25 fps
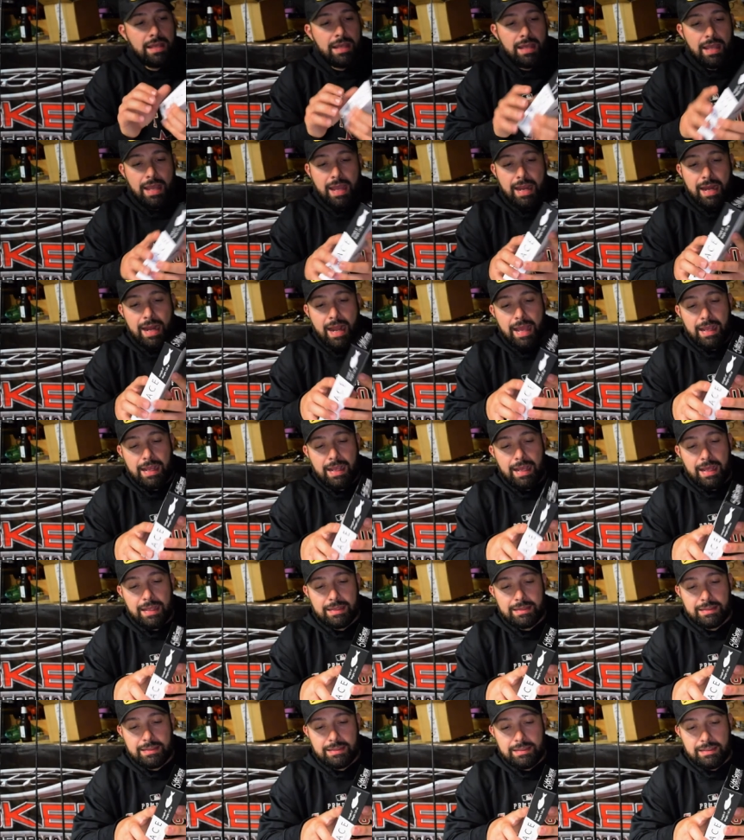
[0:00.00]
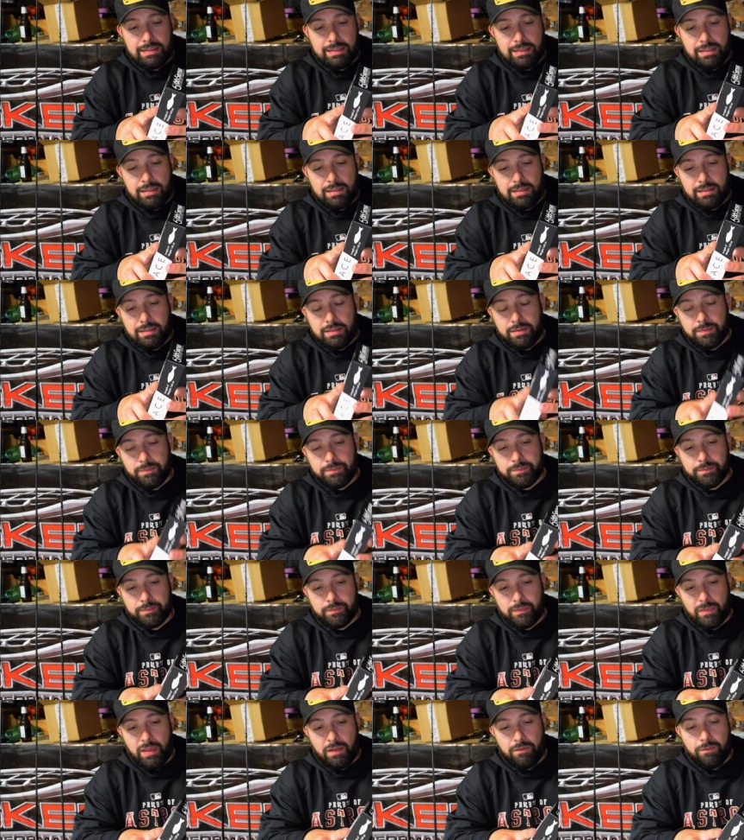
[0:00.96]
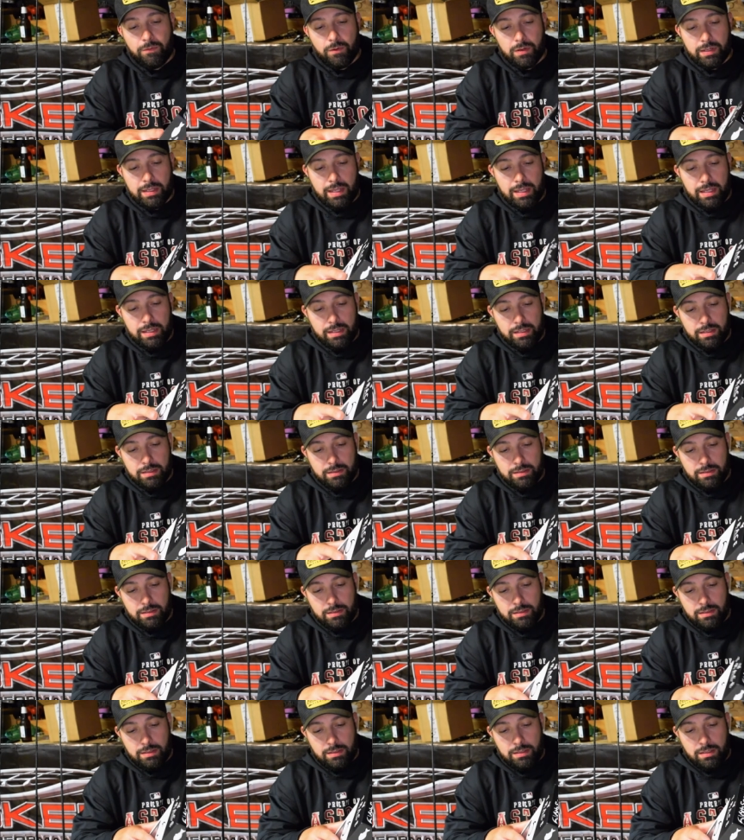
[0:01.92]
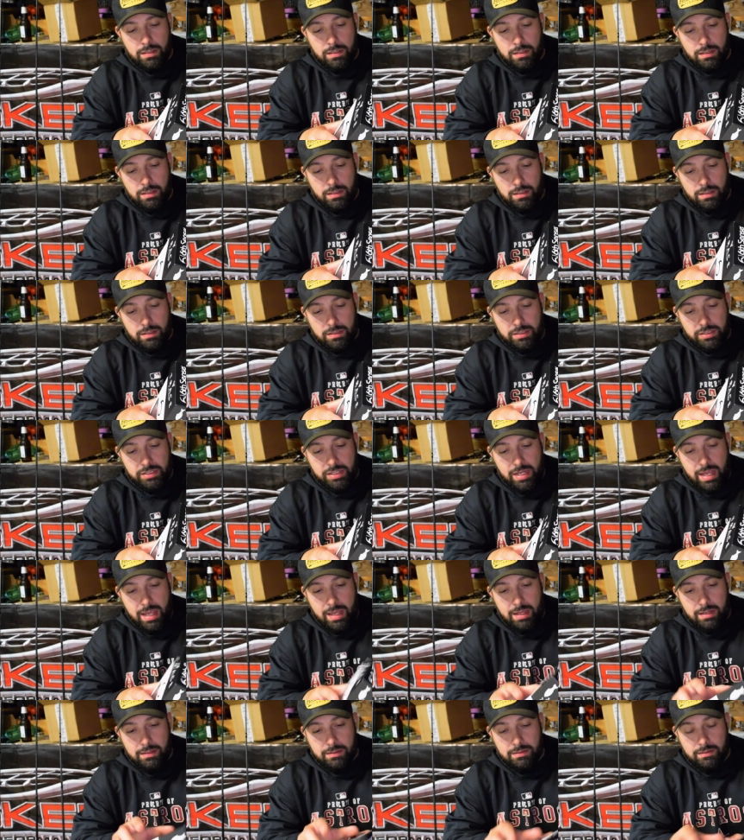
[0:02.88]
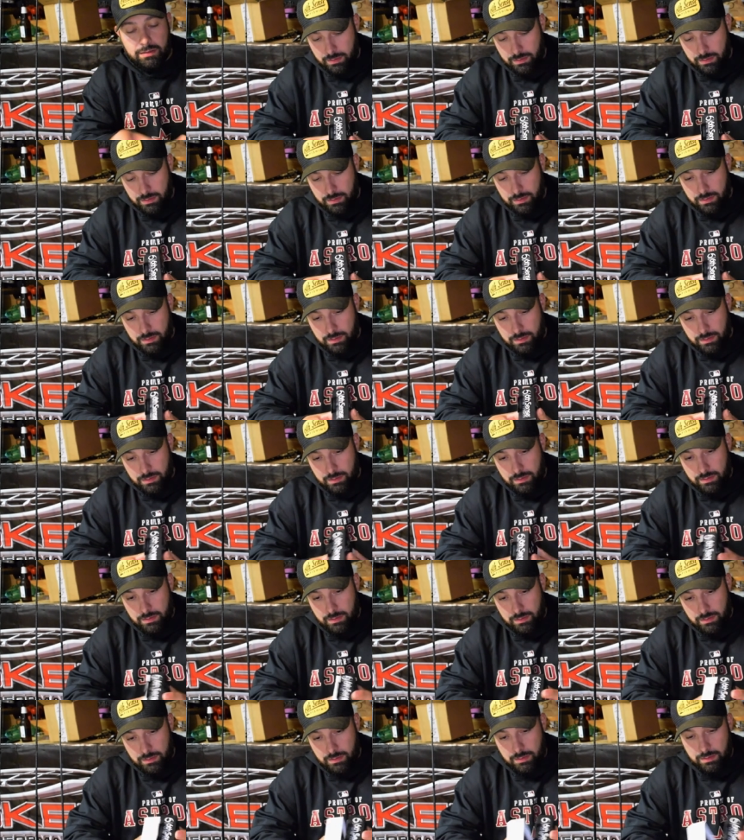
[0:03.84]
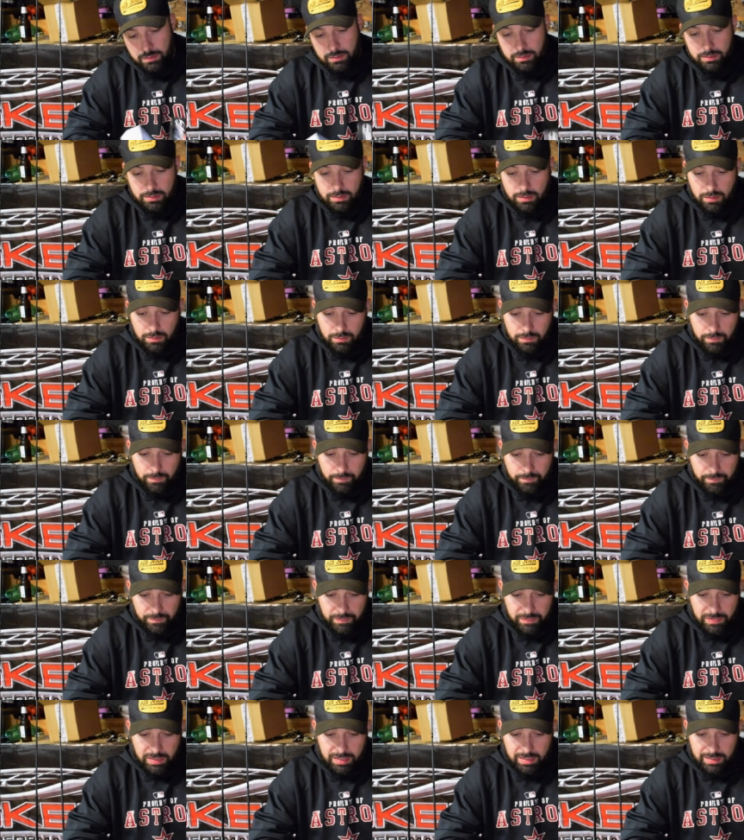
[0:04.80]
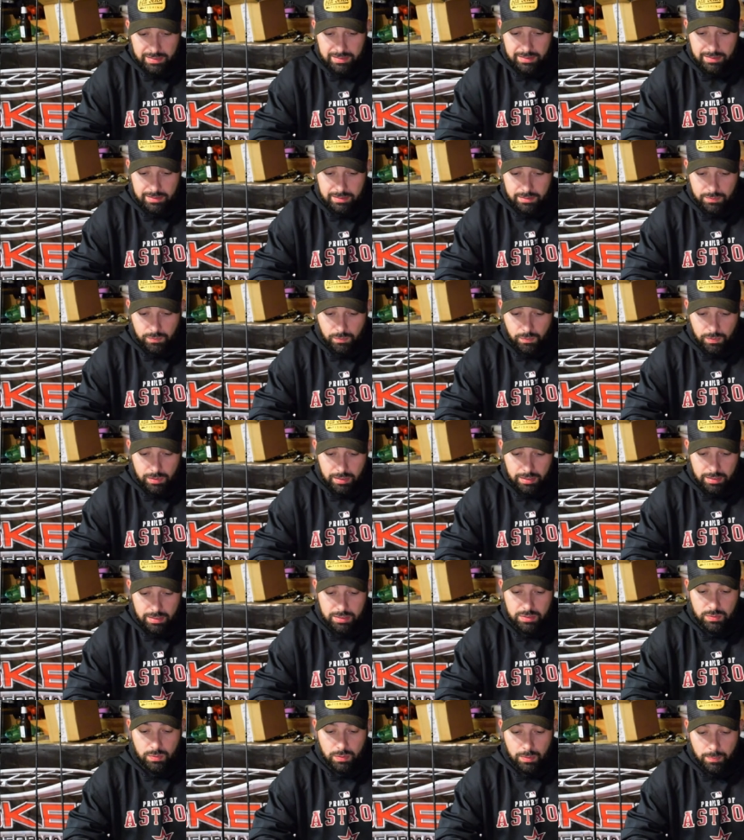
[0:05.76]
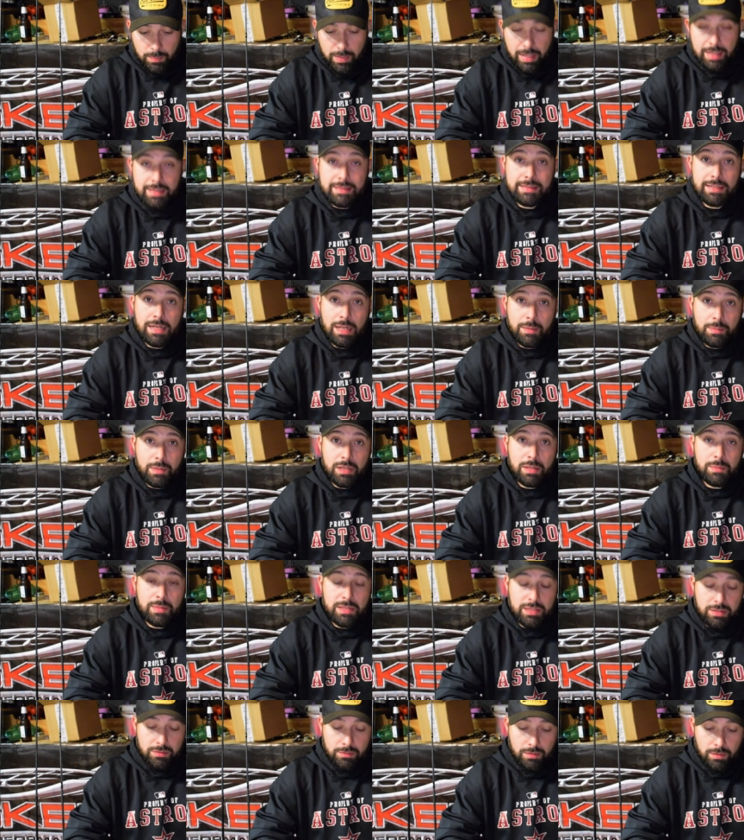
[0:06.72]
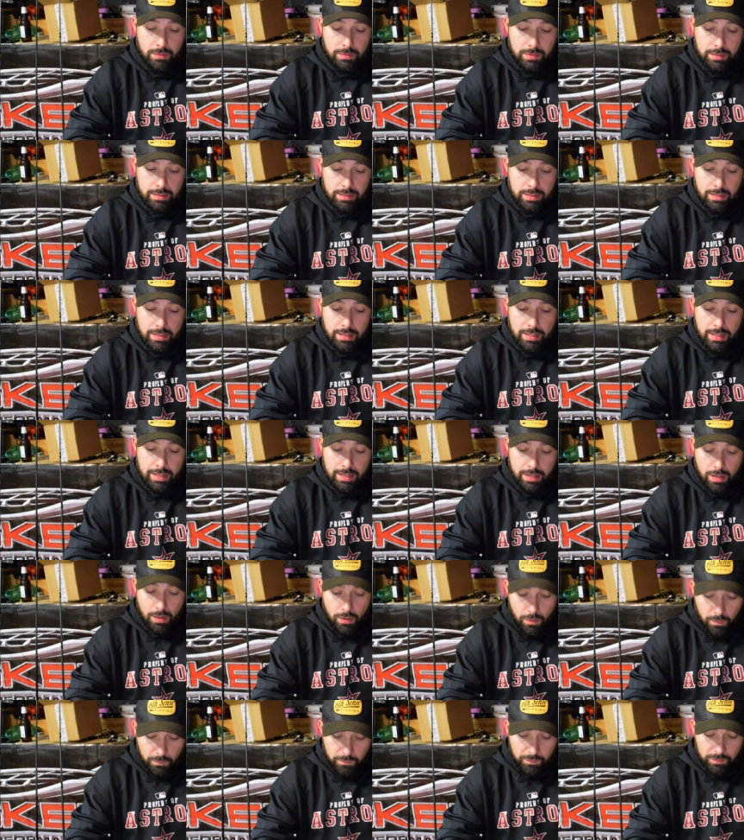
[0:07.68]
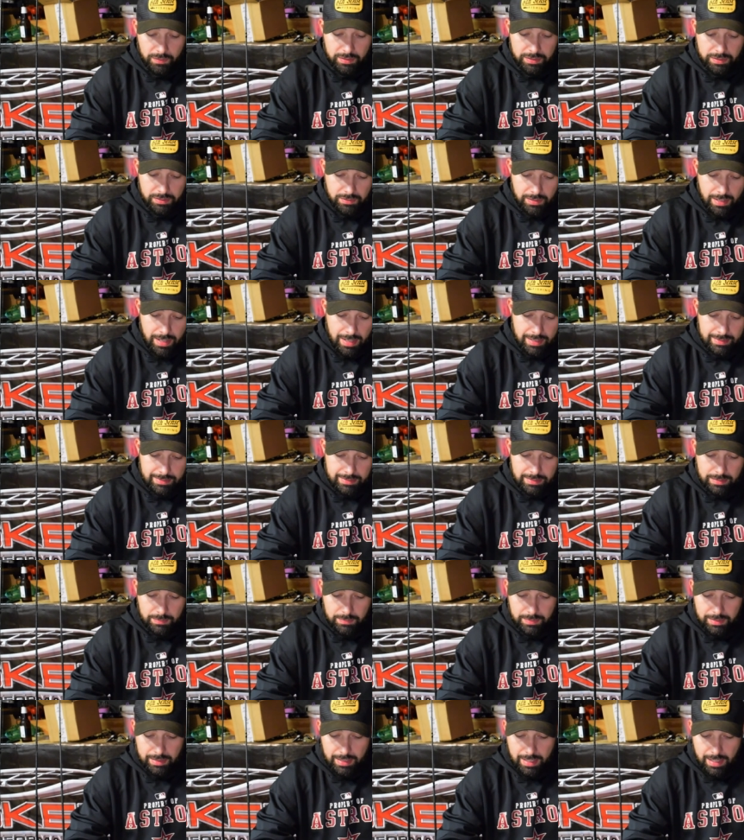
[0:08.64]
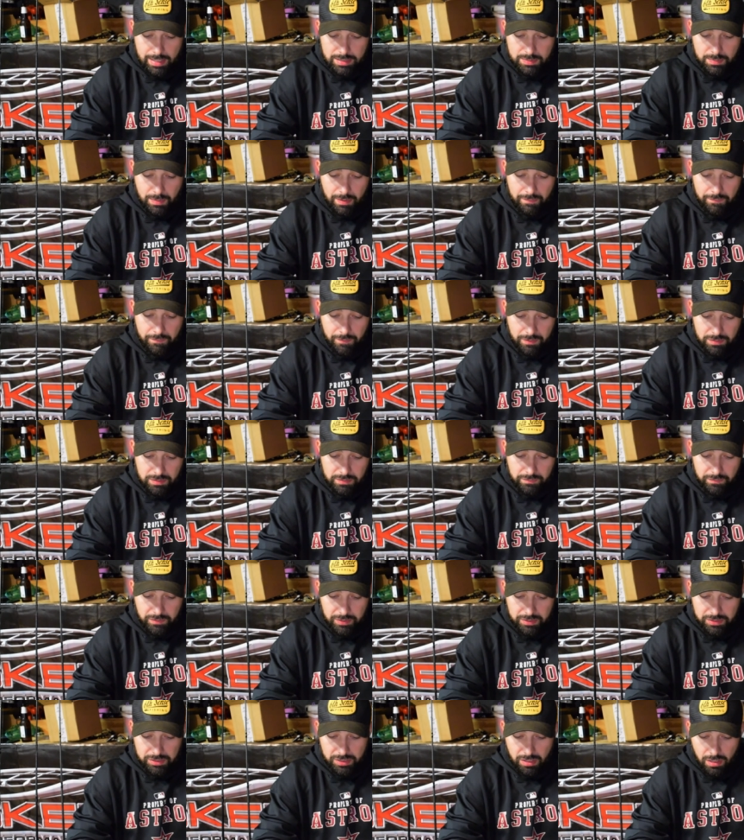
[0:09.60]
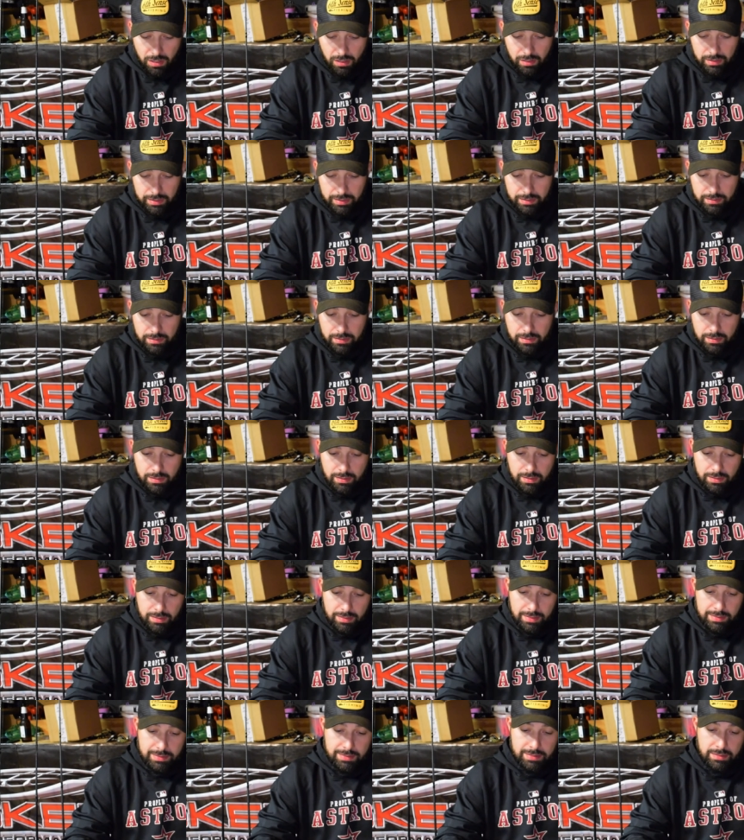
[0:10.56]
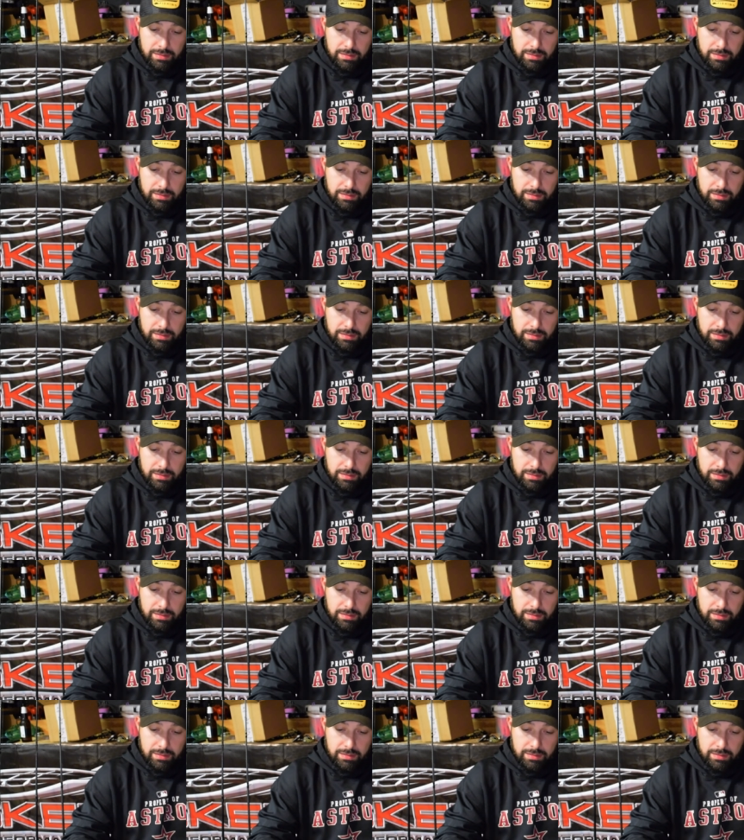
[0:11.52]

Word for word: and I got the um, 4K Shad. So this is one of the swim baits that I'm going to be throwing and hopefully you guys see me catch my first fish on it. This is